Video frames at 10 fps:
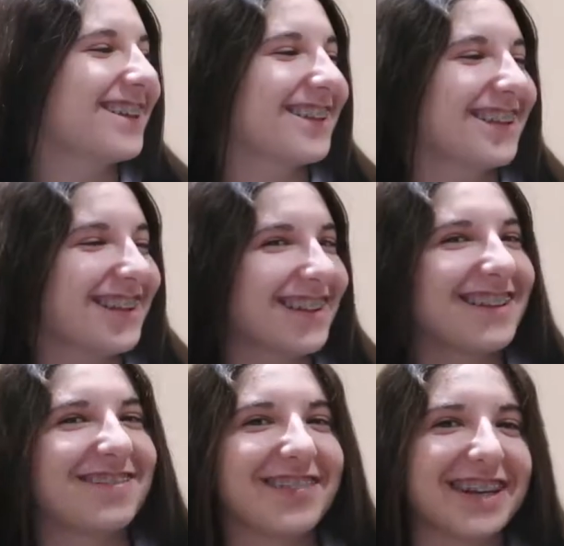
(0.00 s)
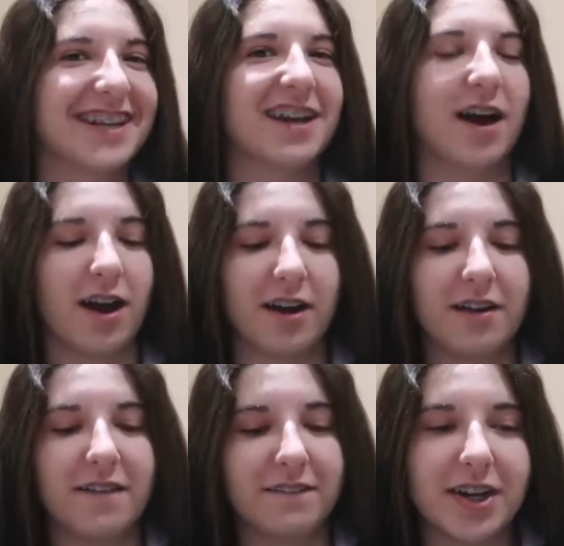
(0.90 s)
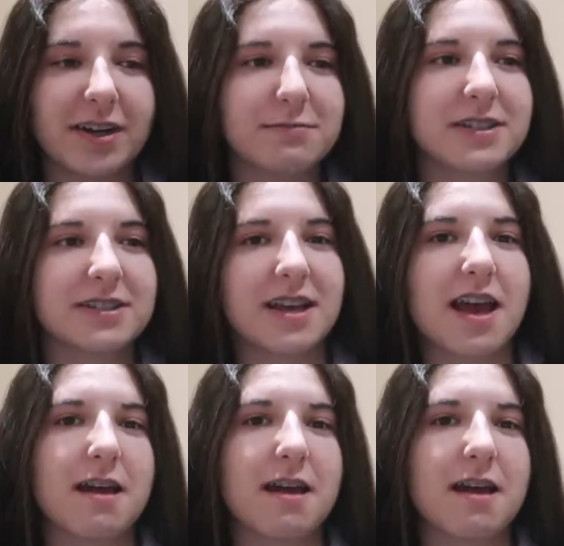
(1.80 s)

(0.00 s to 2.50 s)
are very soft. very, very soft. How many